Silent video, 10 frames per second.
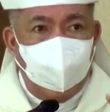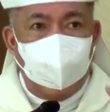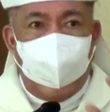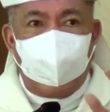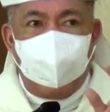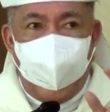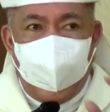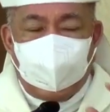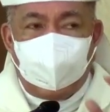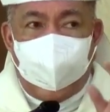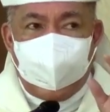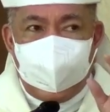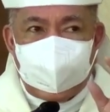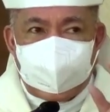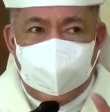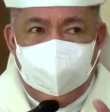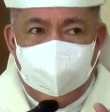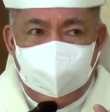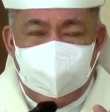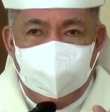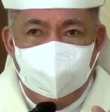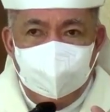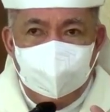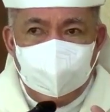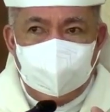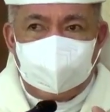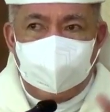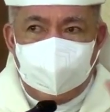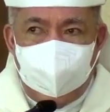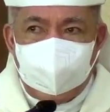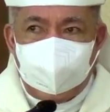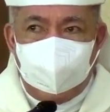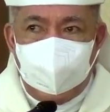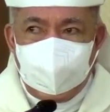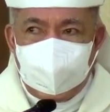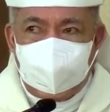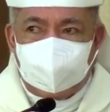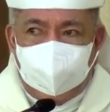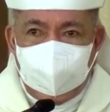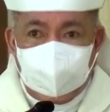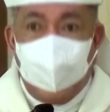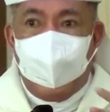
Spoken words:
we are made to understand that that risen Christ